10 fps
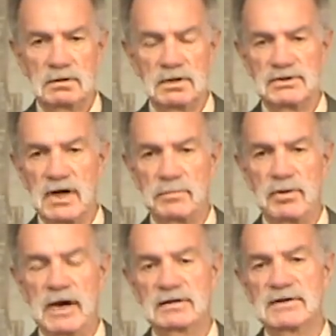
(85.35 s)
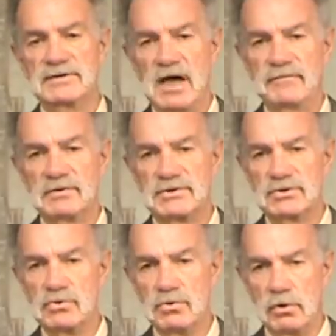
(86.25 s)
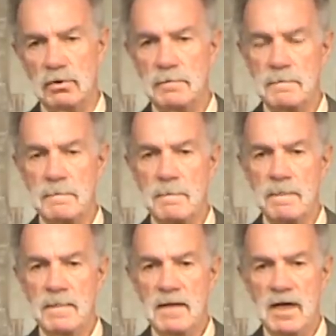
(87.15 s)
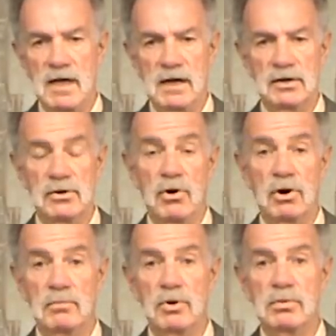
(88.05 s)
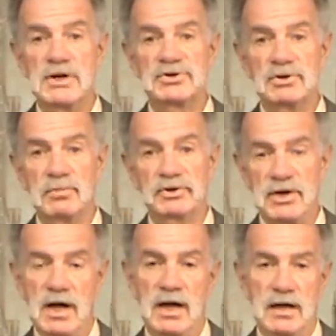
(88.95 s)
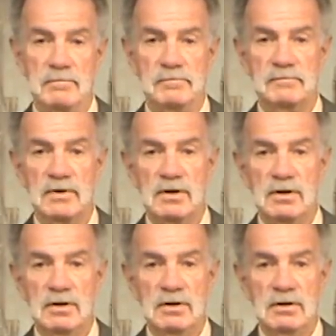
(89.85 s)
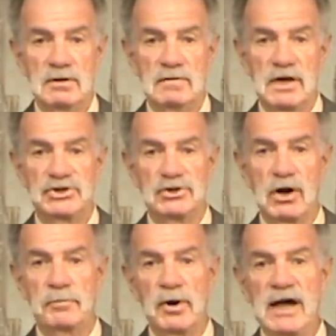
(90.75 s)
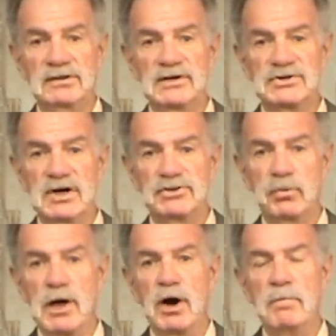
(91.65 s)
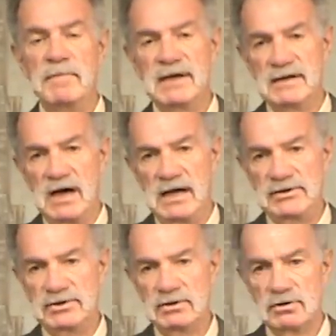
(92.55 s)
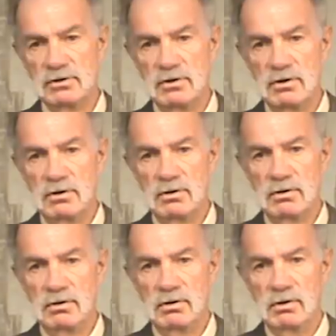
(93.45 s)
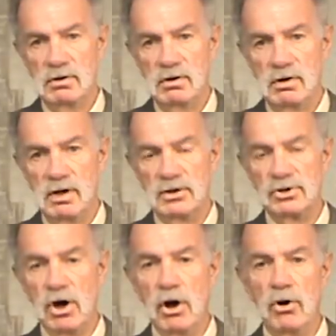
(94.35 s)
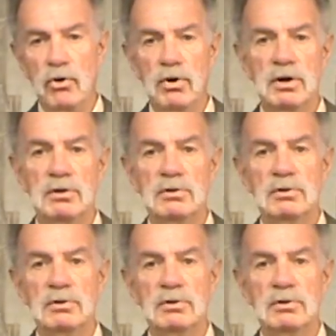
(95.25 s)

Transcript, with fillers: does not practice after school at a normal, reasonable time. They start practice at 12 midnight and go